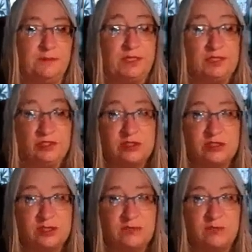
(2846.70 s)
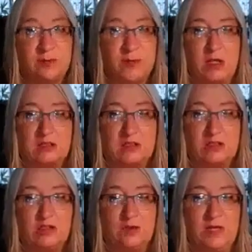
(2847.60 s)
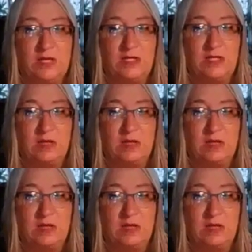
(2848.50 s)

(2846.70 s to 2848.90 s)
pictures of the boxes you made.